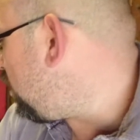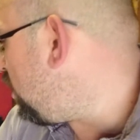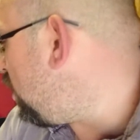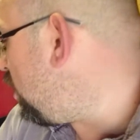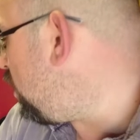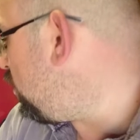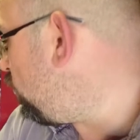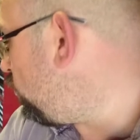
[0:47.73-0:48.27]

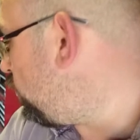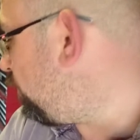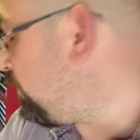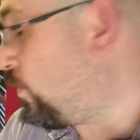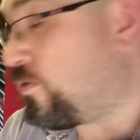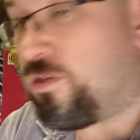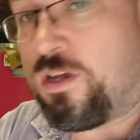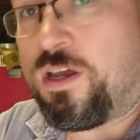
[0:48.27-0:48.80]
an oil
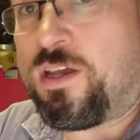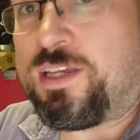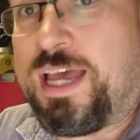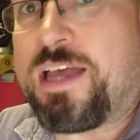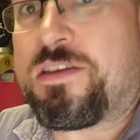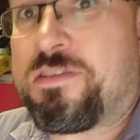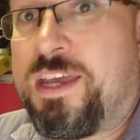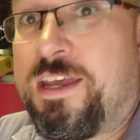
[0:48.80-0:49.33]
filter
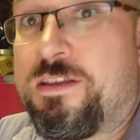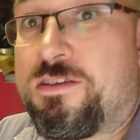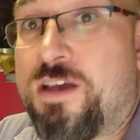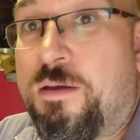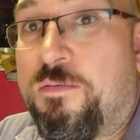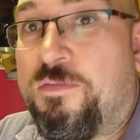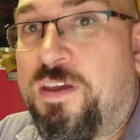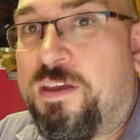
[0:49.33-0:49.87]
gasket
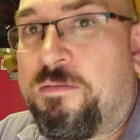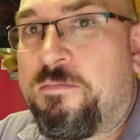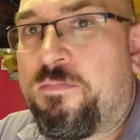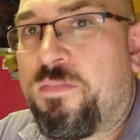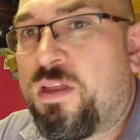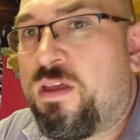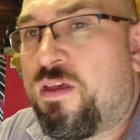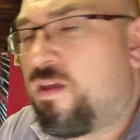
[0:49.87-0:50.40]
type thing,
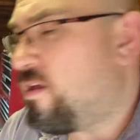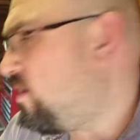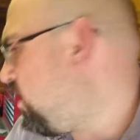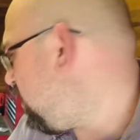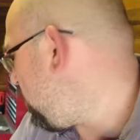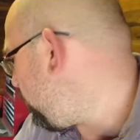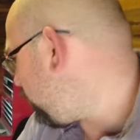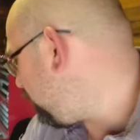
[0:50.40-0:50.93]

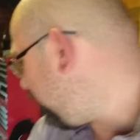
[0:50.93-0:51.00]
which